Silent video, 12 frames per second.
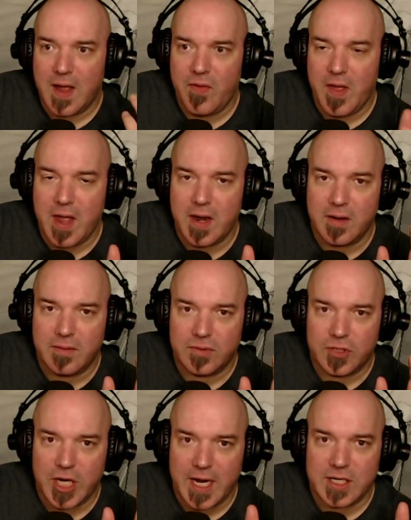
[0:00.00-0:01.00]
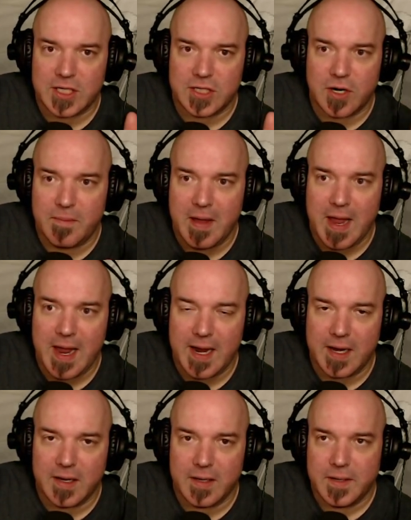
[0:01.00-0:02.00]
And then changes are
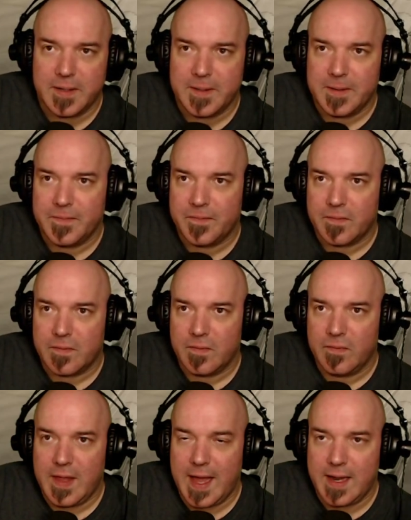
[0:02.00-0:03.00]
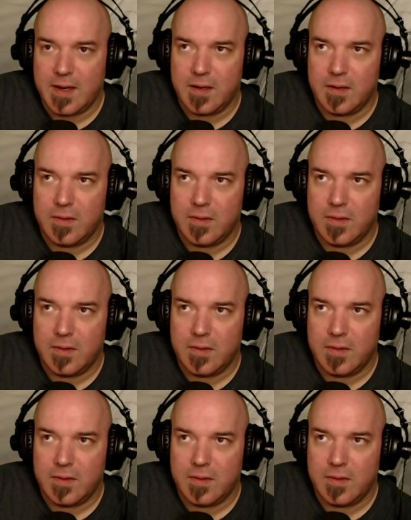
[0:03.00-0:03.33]
made that